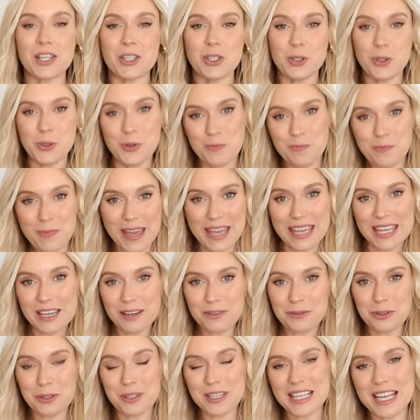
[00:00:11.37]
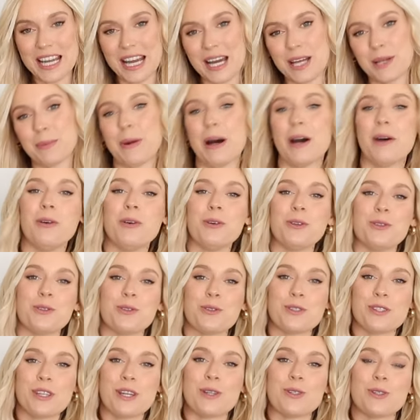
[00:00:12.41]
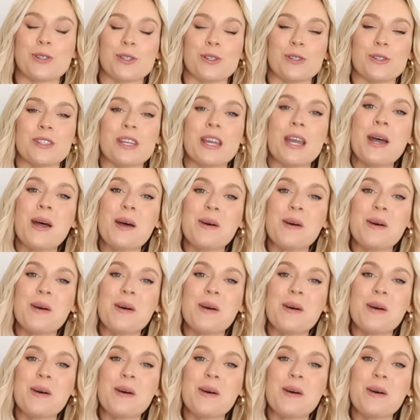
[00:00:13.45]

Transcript: you may have already heard about on your socials,